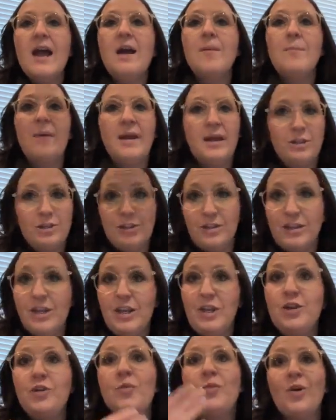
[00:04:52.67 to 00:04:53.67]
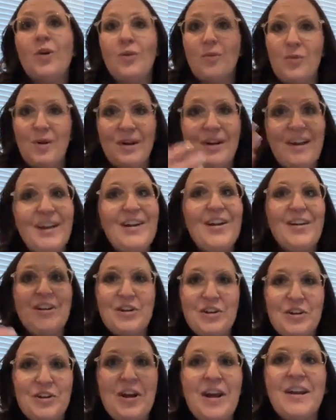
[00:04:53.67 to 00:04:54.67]
Make sure that you were working on
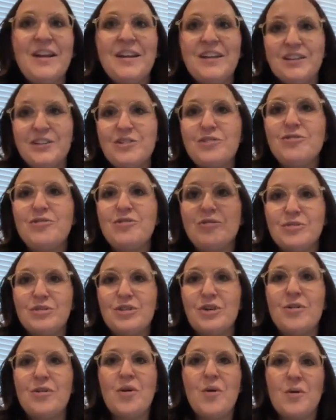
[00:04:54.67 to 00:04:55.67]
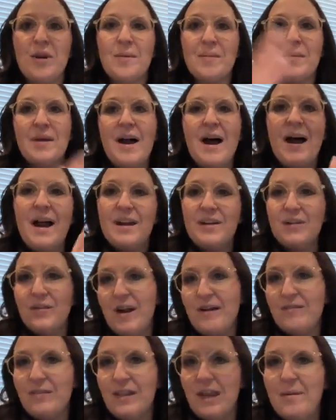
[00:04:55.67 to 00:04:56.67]
your credit as you do so. Don't get behind, don't
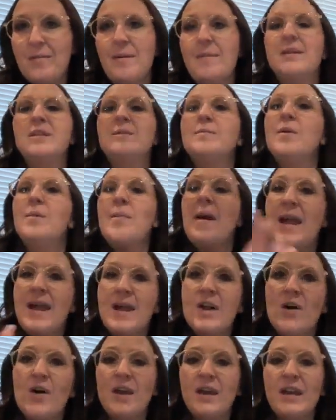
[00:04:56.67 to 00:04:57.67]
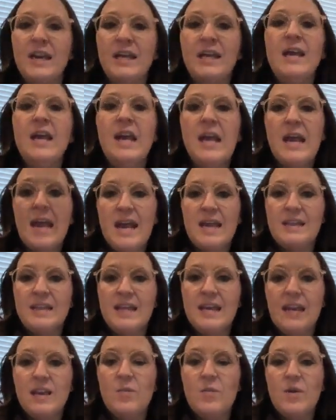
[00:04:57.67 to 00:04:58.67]
have late payments, but pay on it. And
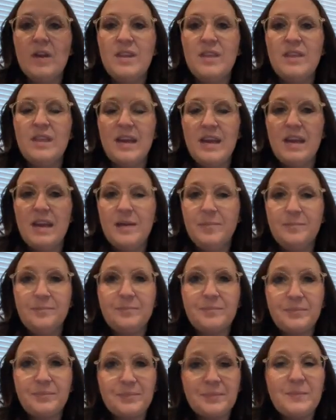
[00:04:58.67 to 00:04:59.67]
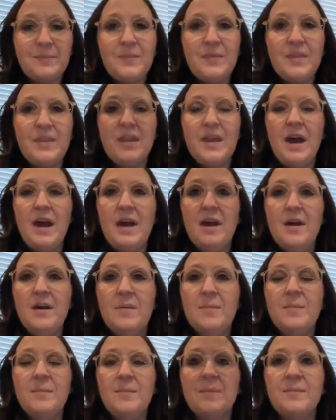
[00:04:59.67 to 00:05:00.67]
then within
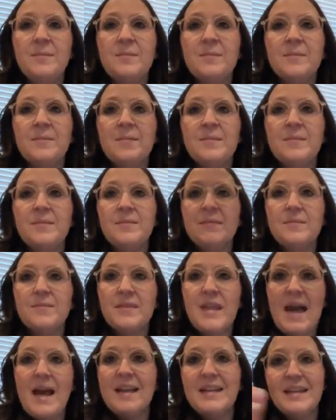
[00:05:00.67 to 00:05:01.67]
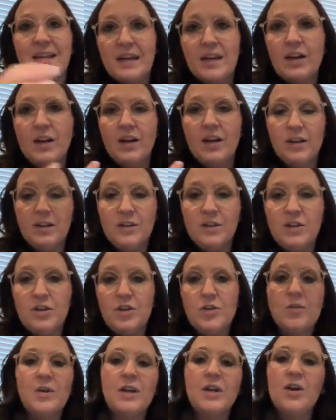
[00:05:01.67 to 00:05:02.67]
um that year
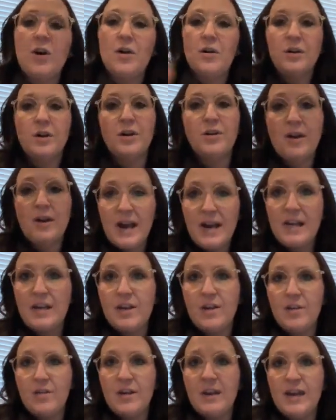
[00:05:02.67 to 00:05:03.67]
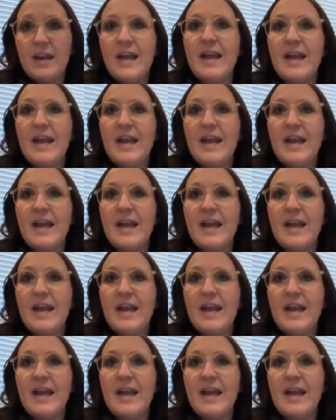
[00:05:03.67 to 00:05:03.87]
you can go to a credit union